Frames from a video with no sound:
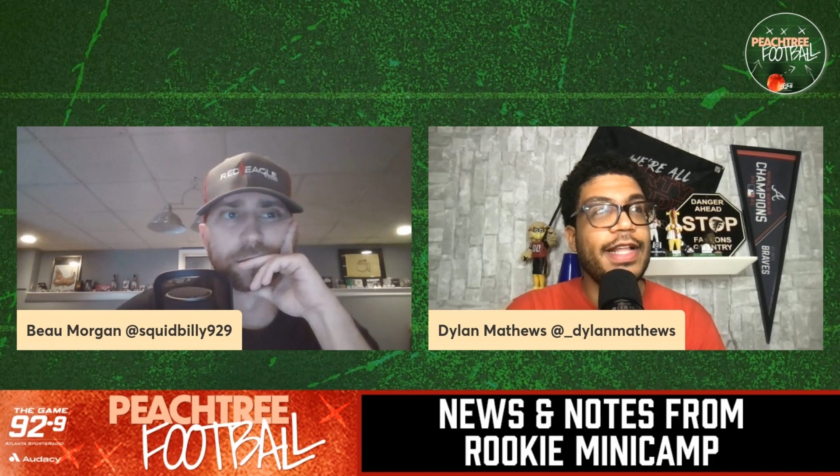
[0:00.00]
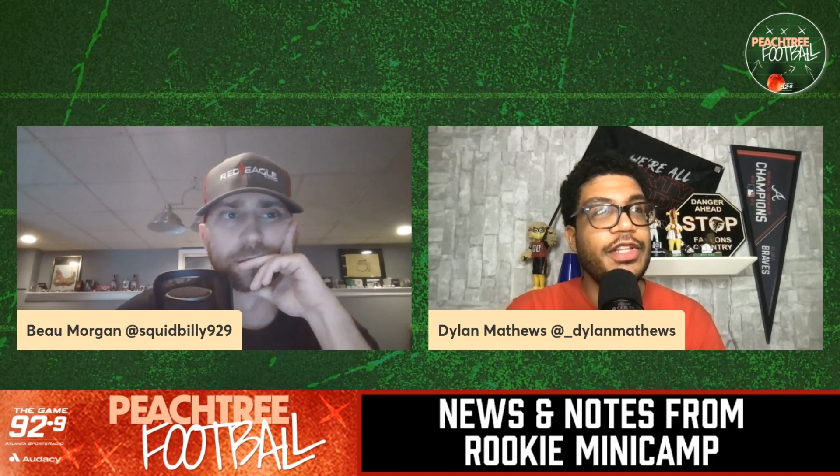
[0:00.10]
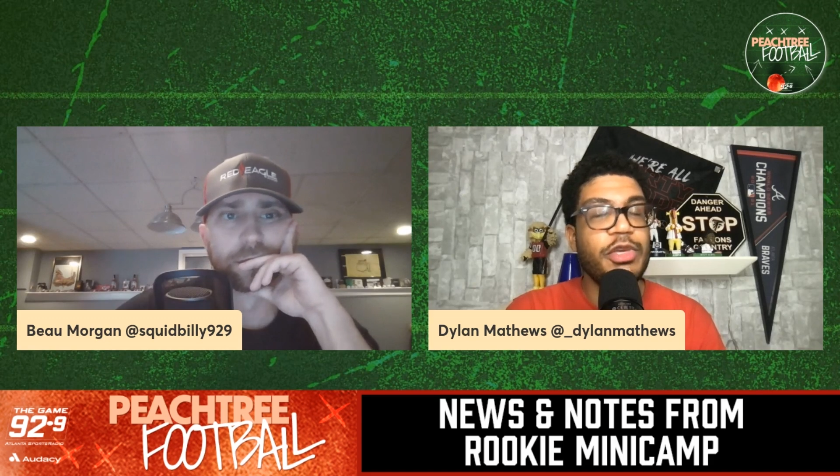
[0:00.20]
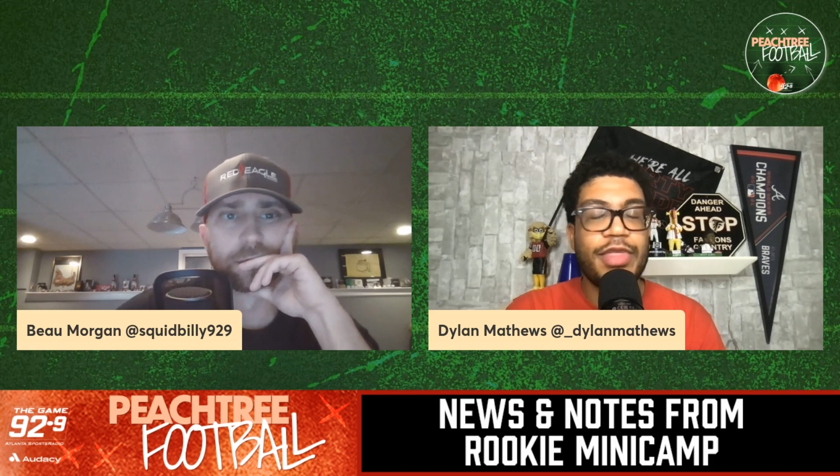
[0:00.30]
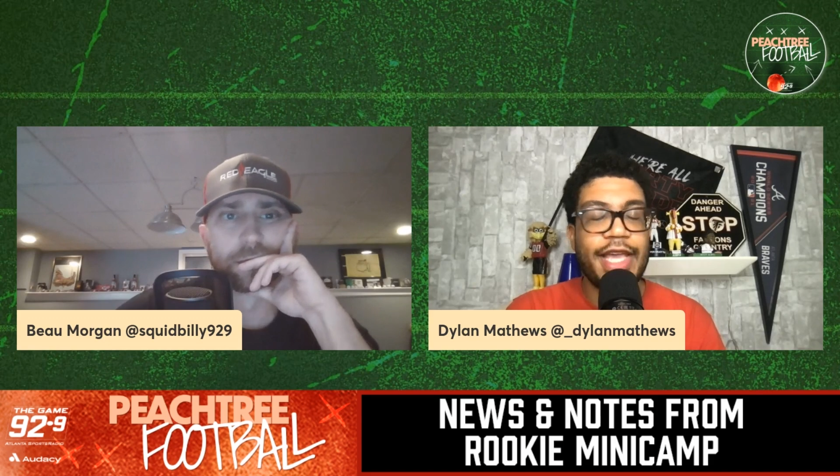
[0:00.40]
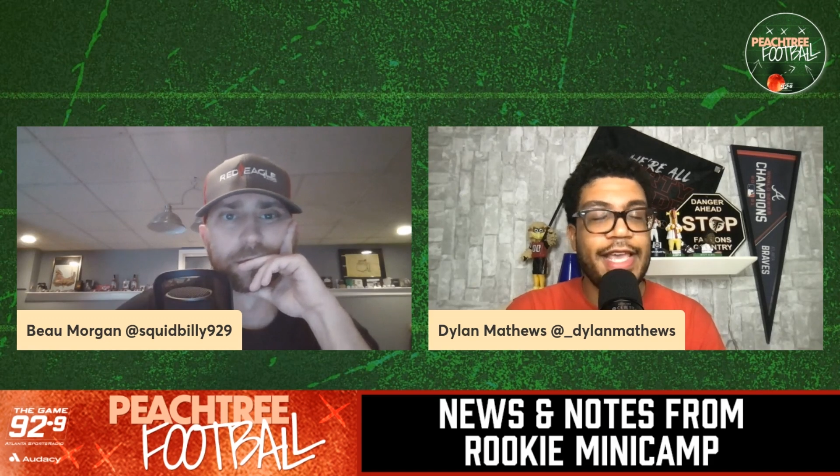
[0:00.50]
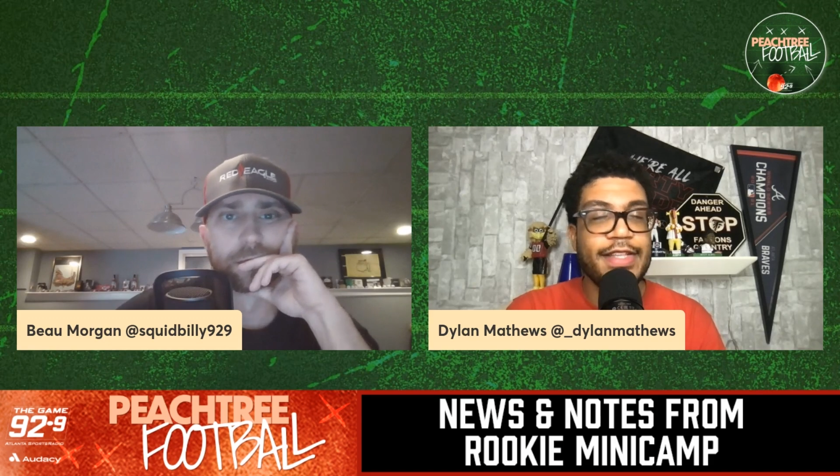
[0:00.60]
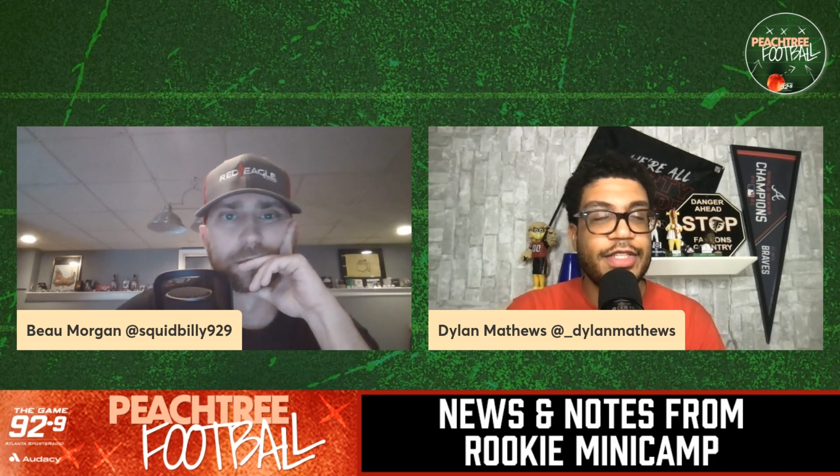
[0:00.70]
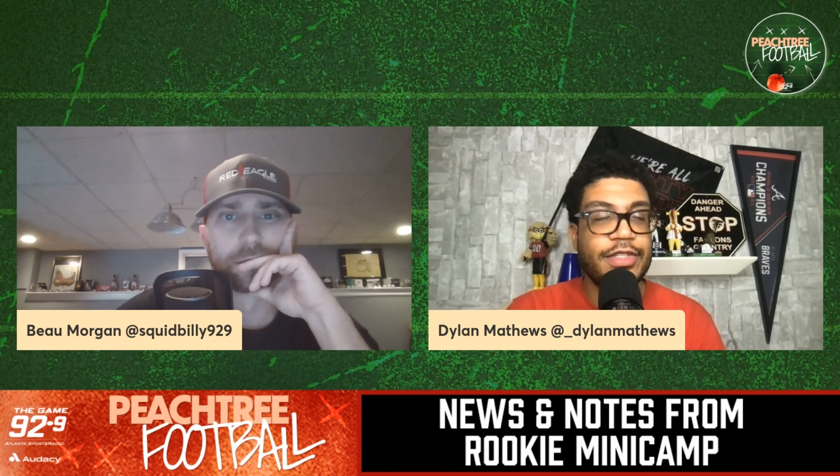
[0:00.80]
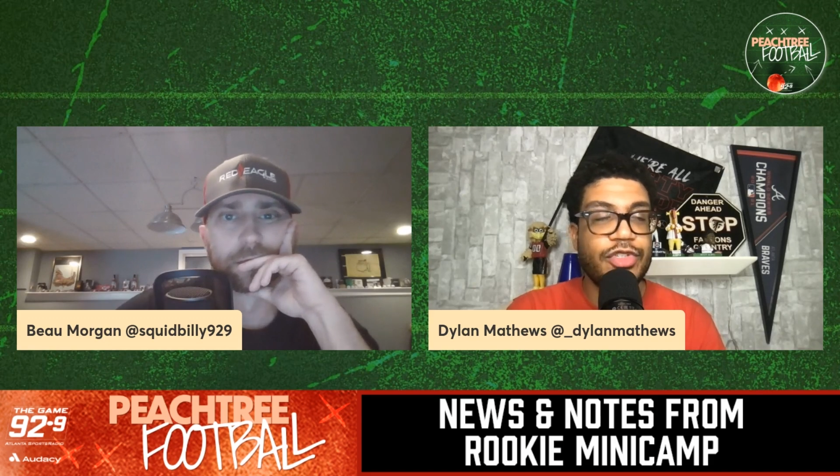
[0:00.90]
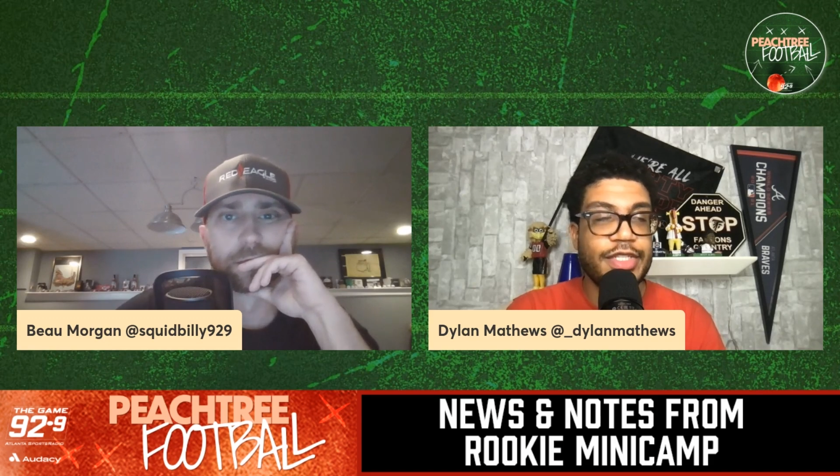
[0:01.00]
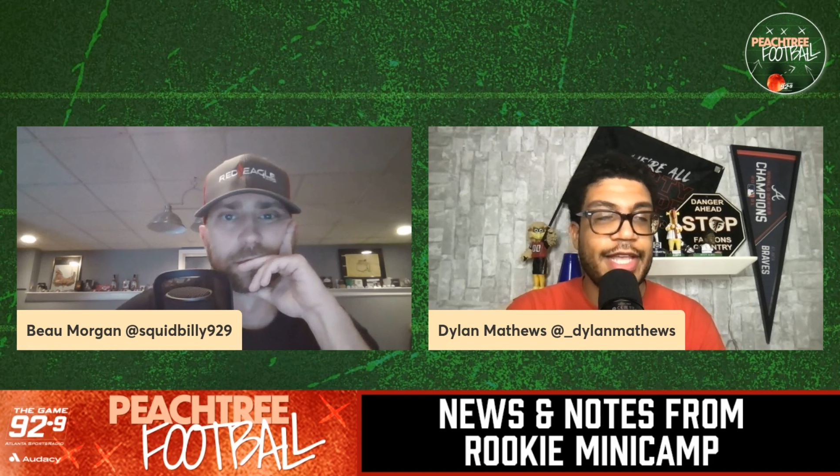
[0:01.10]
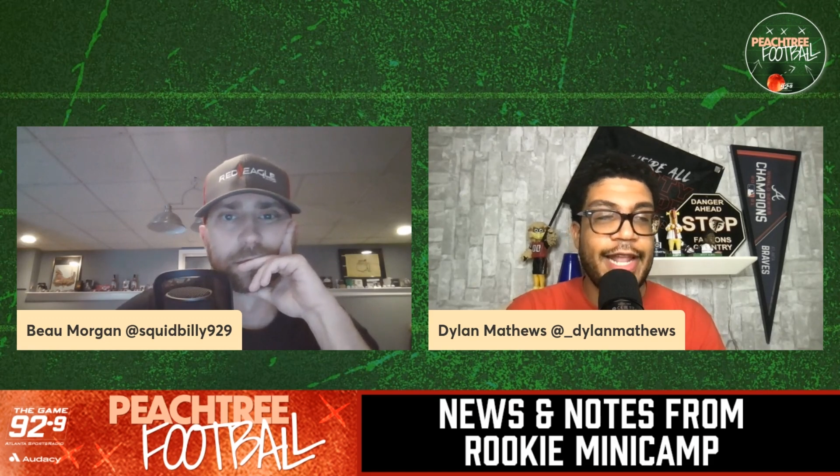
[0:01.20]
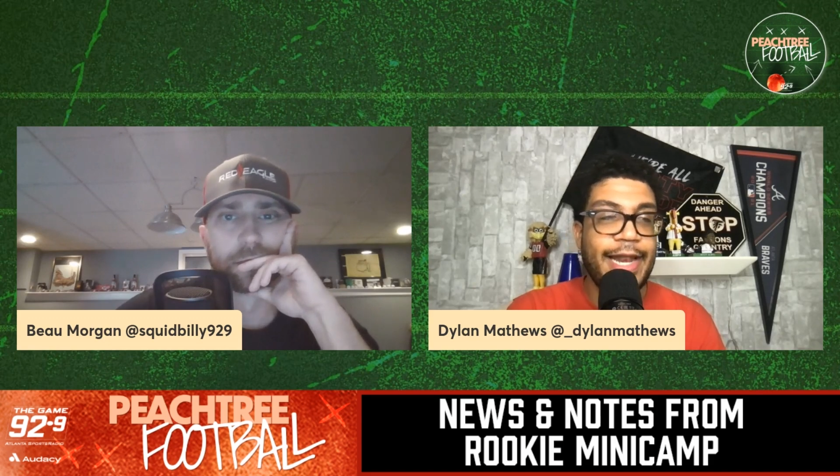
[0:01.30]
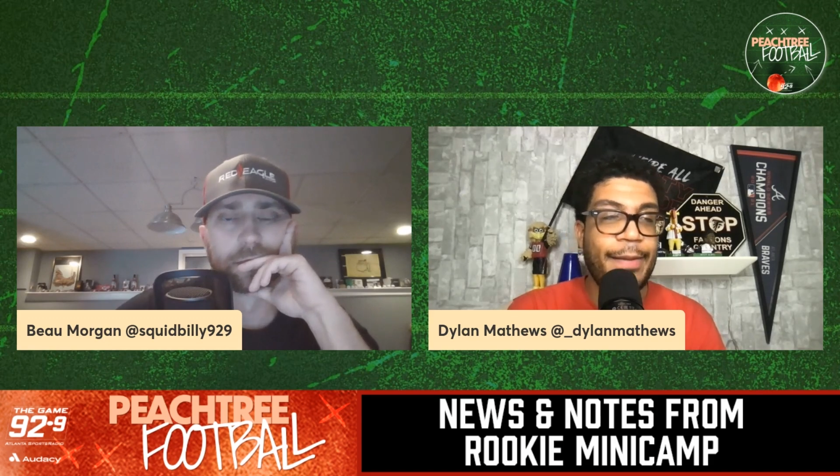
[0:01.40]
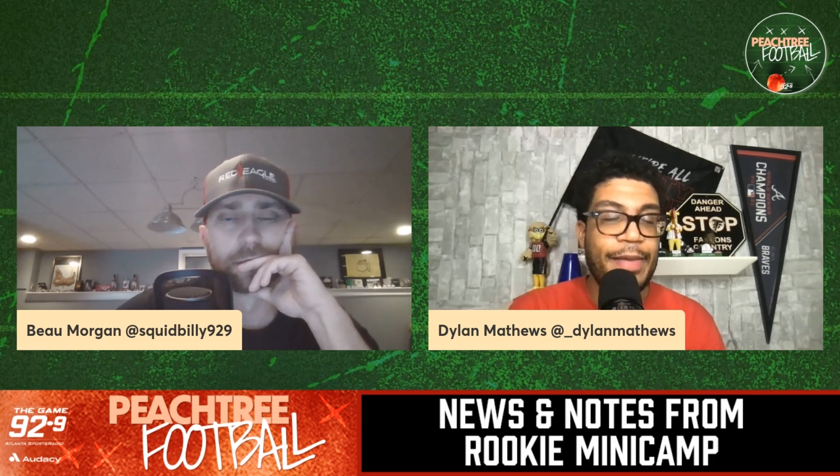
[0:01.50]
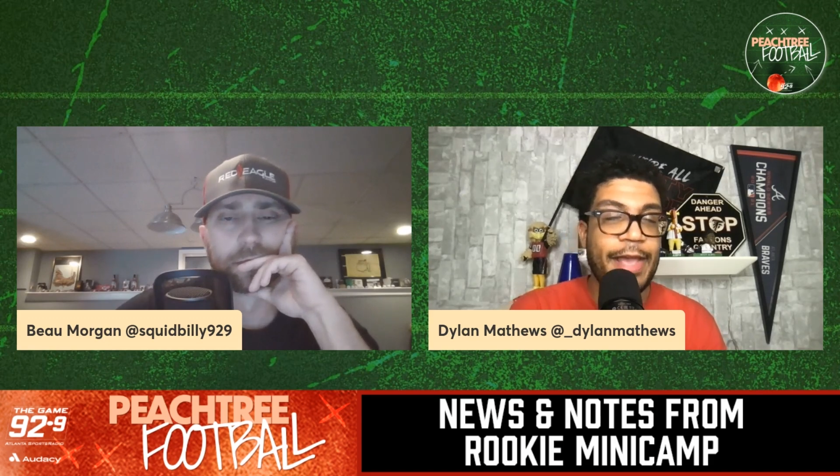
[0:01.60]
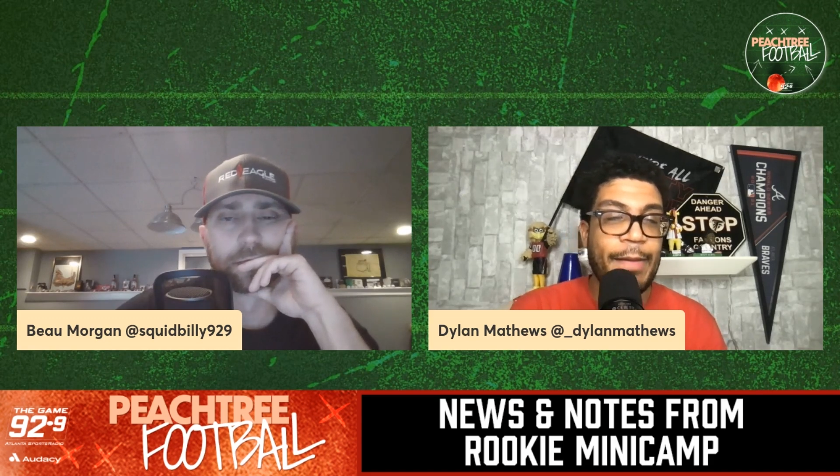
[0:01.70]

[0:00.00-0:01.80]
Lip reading: do you think he's just going to end up being